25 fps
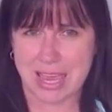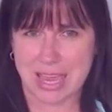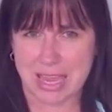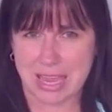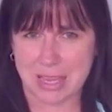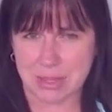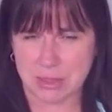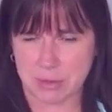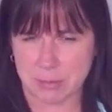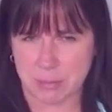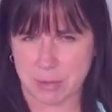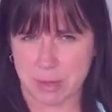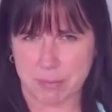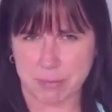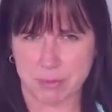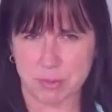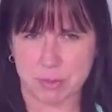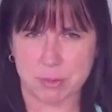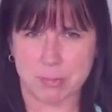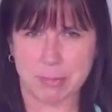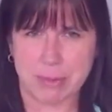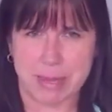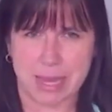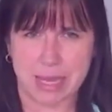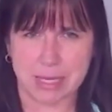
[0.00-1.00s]
hand the
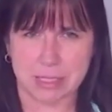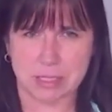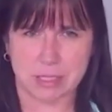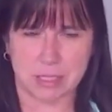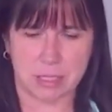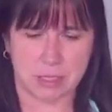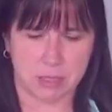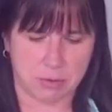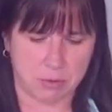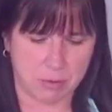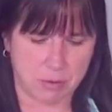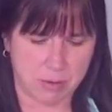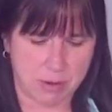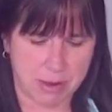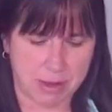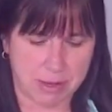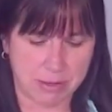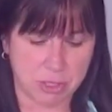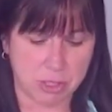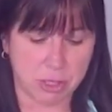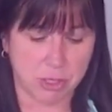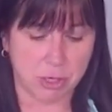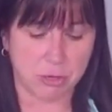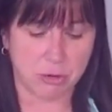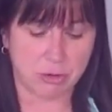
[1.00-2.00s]
bubbles back to you
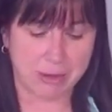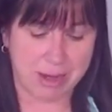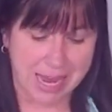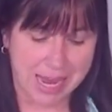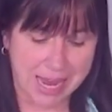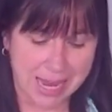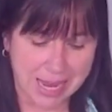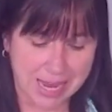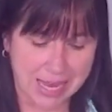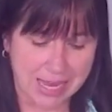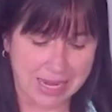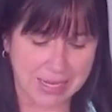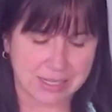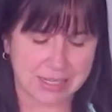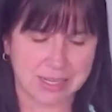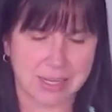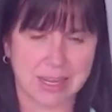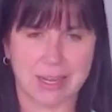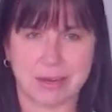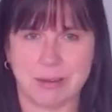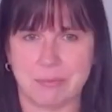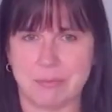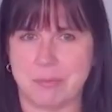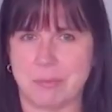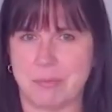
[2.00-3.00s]
to your
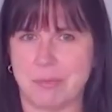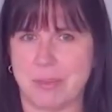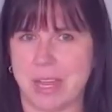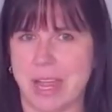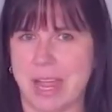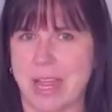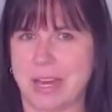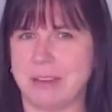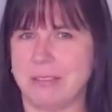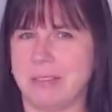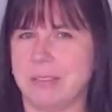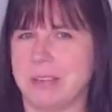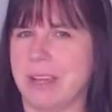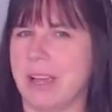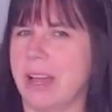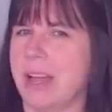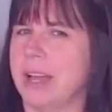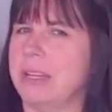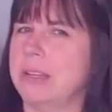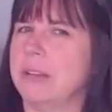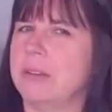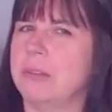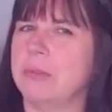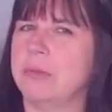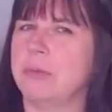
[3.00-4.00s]
hand and and
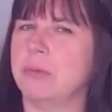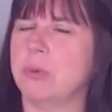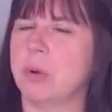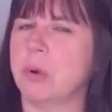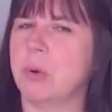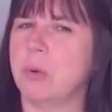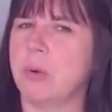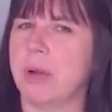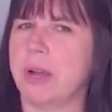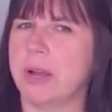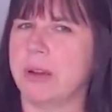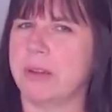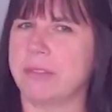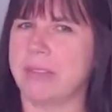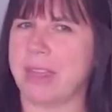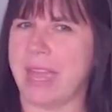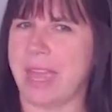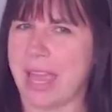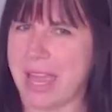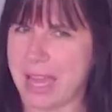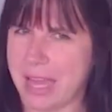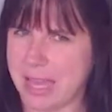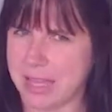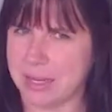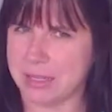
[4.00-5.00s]
kind of require
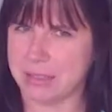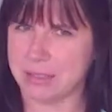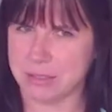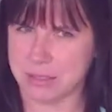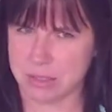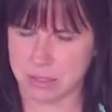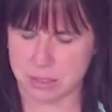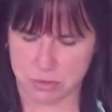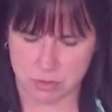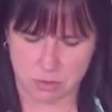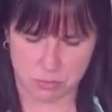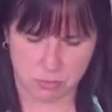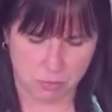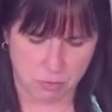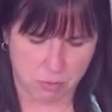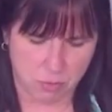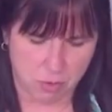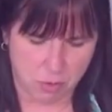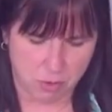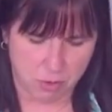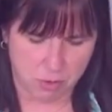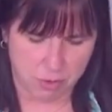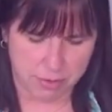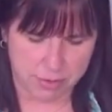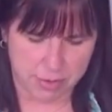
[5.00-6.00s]
the hand to do
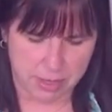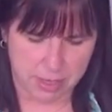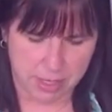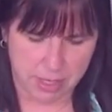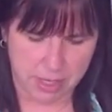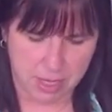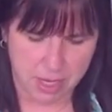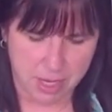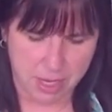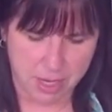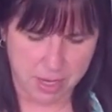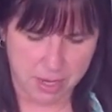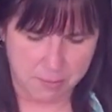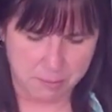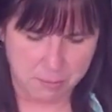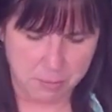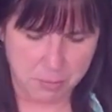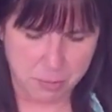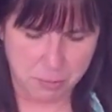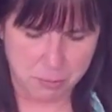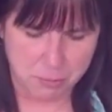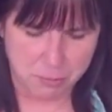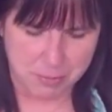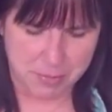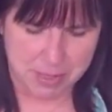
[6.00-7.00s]
all the
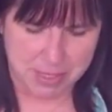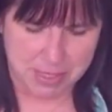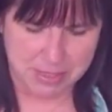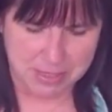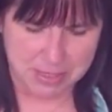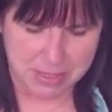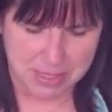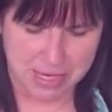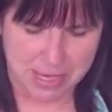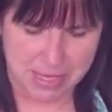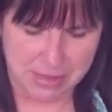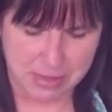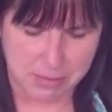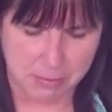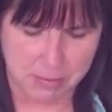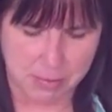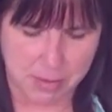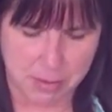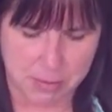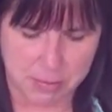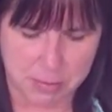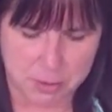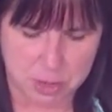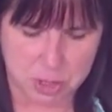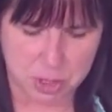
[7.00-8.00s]
movement to get the
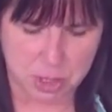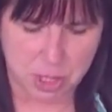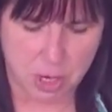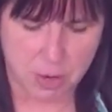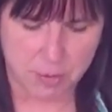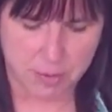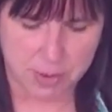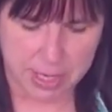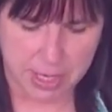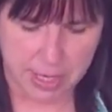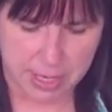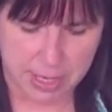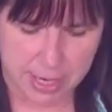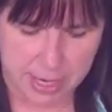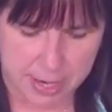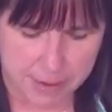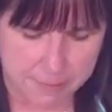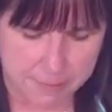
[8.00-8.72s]
bubbles going